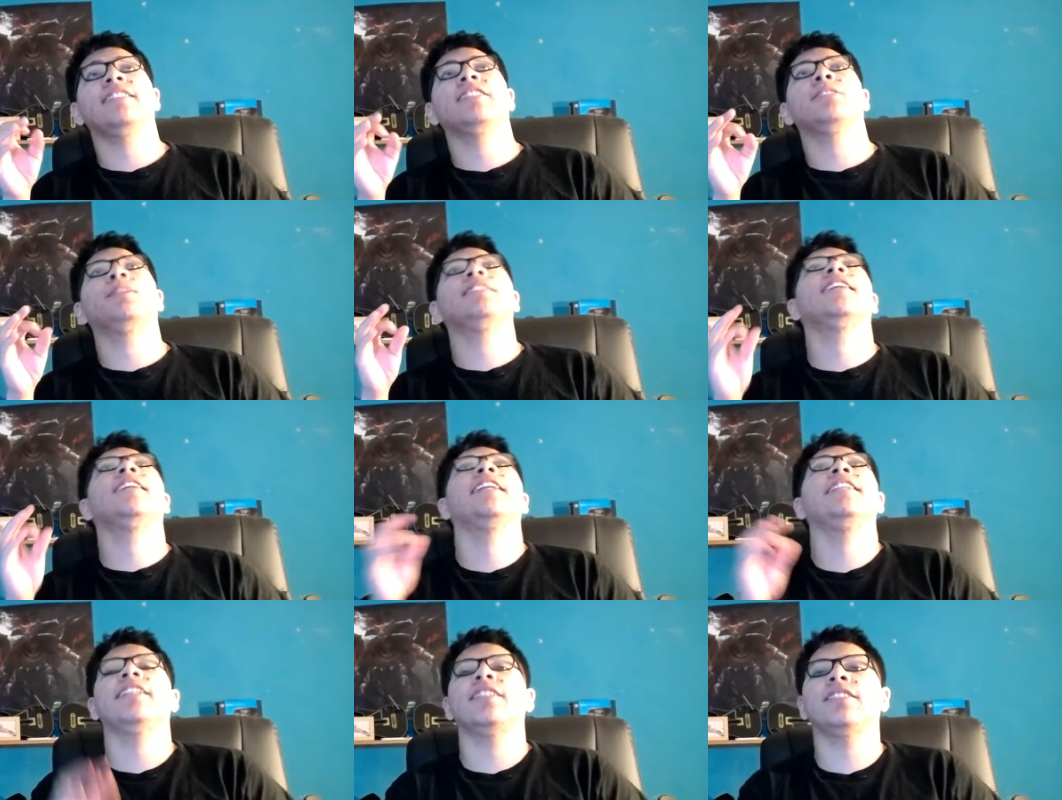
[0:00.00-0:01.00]
It's been
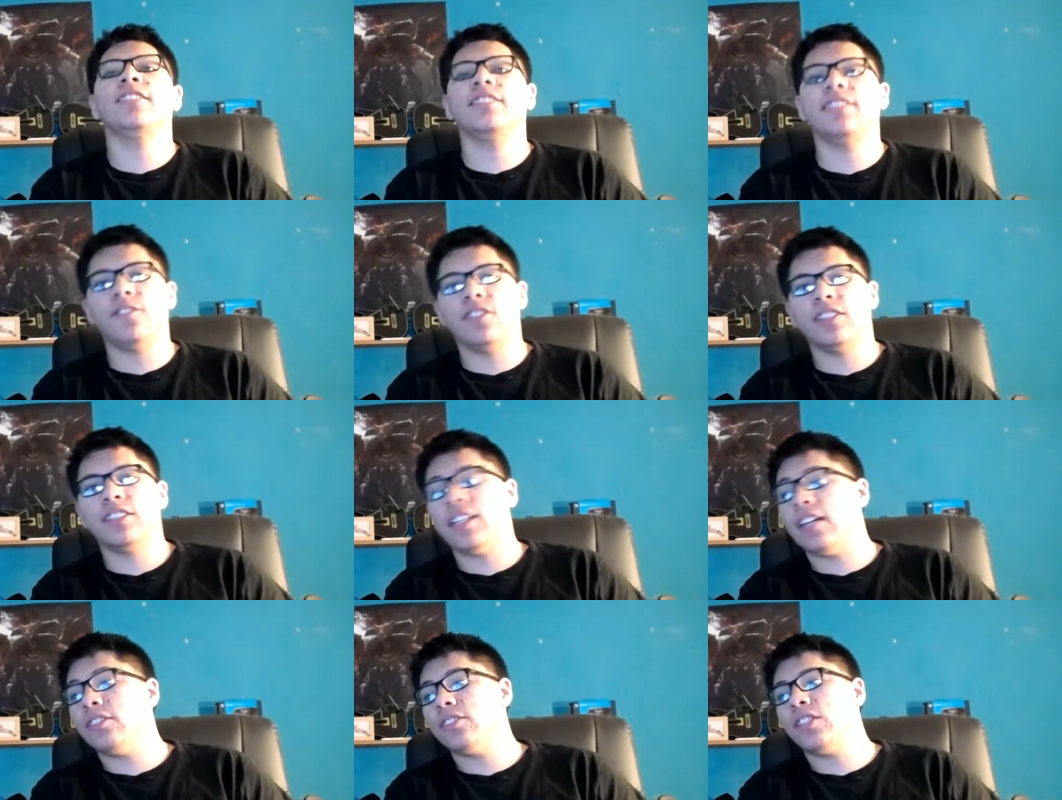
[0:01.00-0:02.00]
10 years since they first
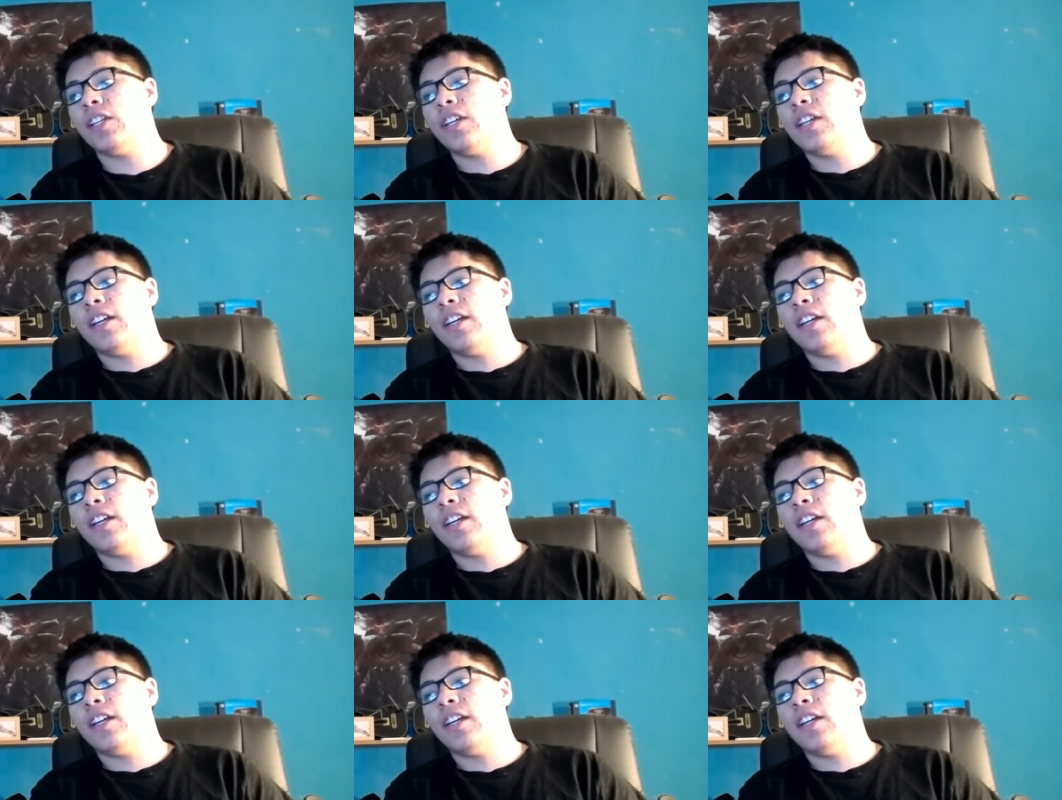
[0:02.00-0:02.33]
announced